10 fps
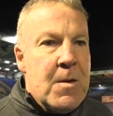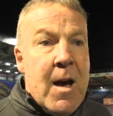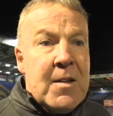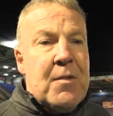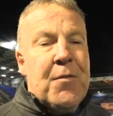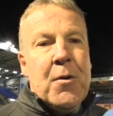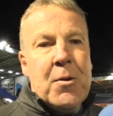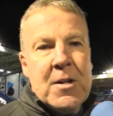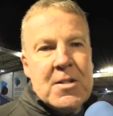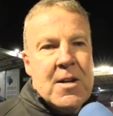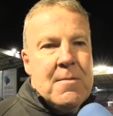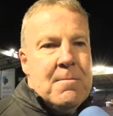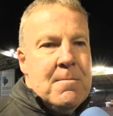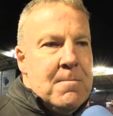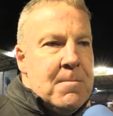Yeah, I did feel that
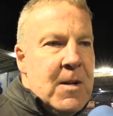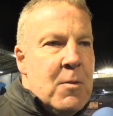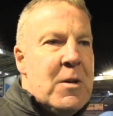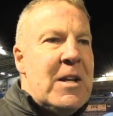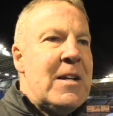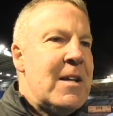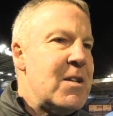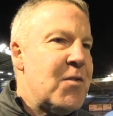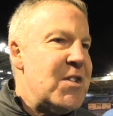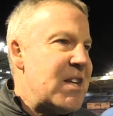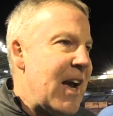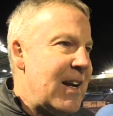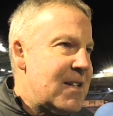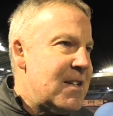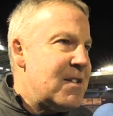we needed his
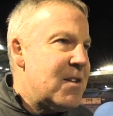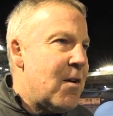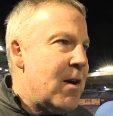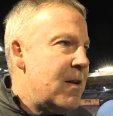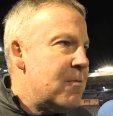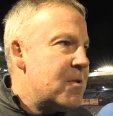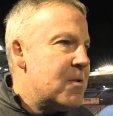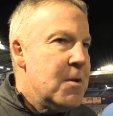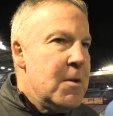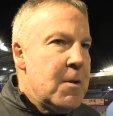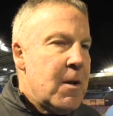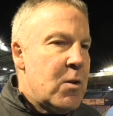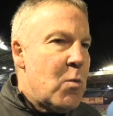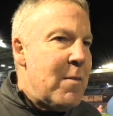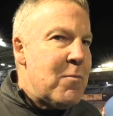physicality tonight. It was
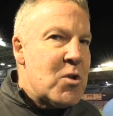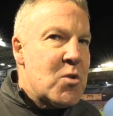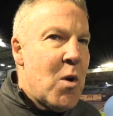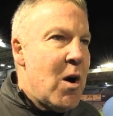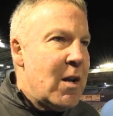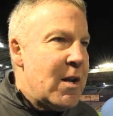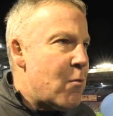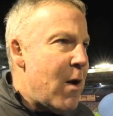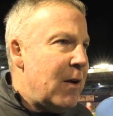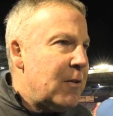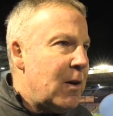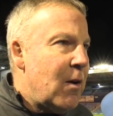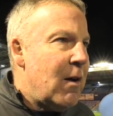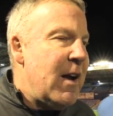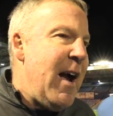the wind was swirling around a
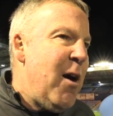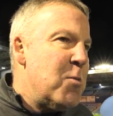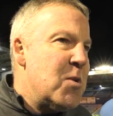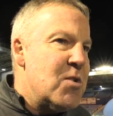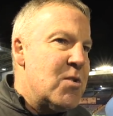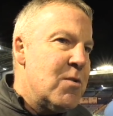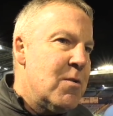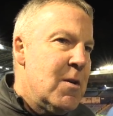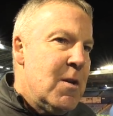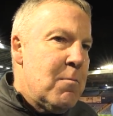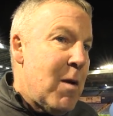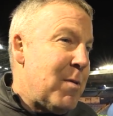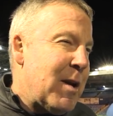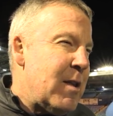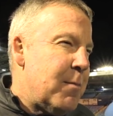lot. It helped us
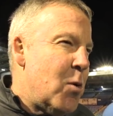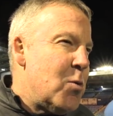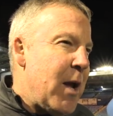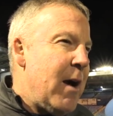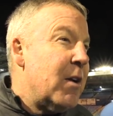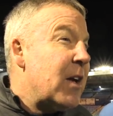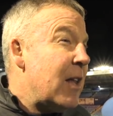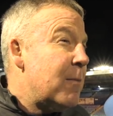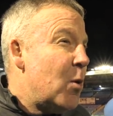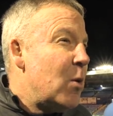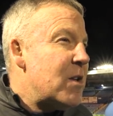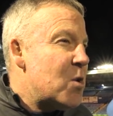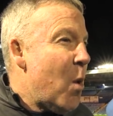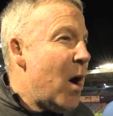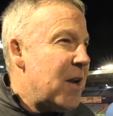maybe get the ball down and get the ball
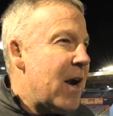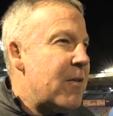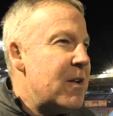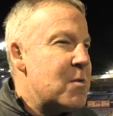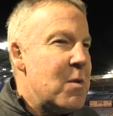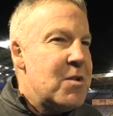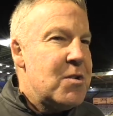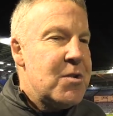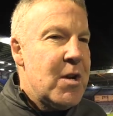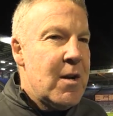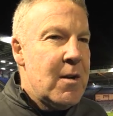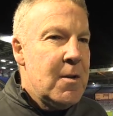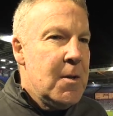into wide areas, which is